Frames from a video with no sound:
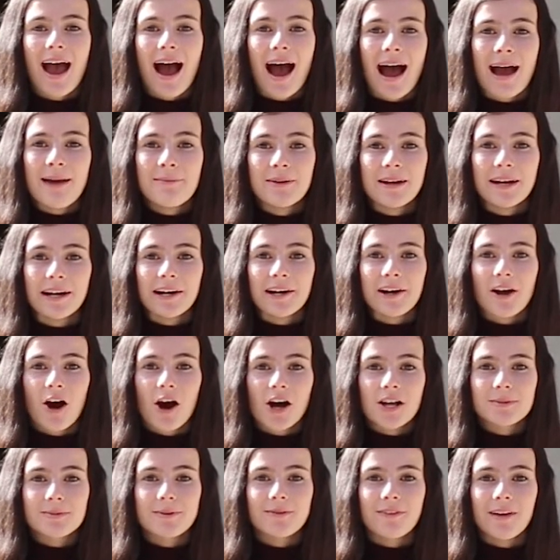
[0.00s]
I'm here at
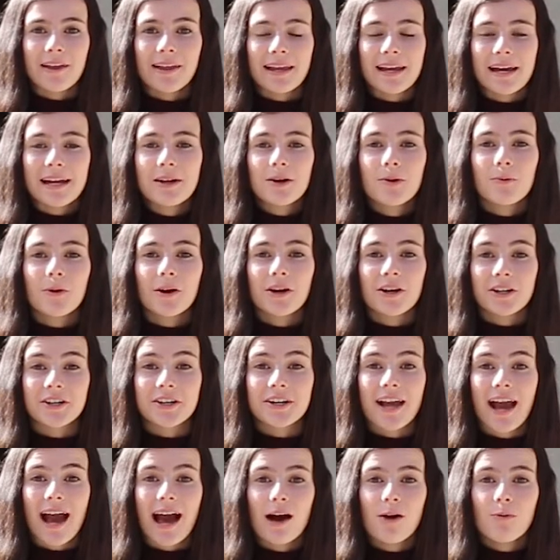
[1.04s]
Haas Pavilion where your
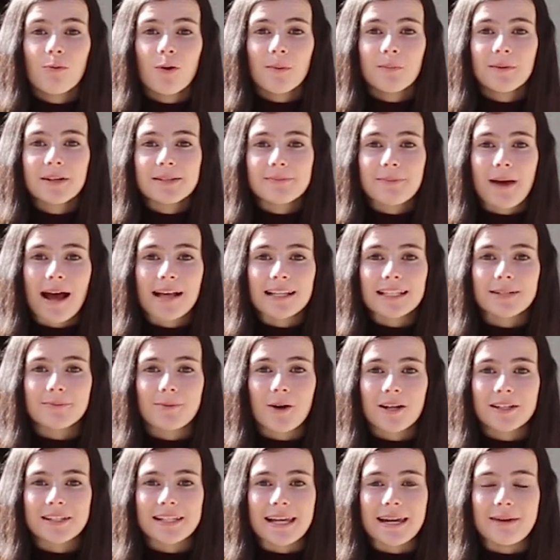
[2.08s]
Cal women's
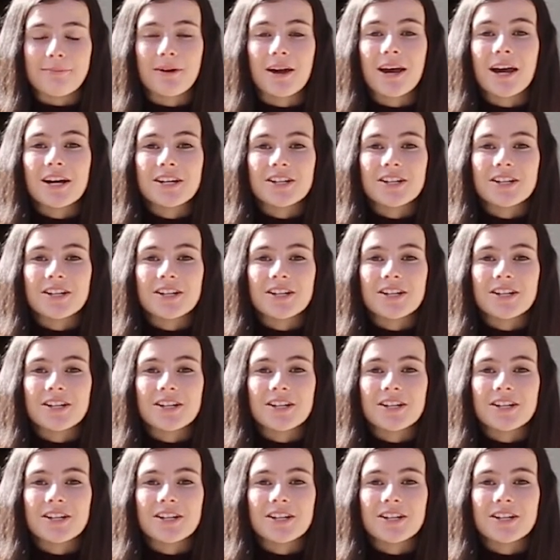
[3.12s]
basketball team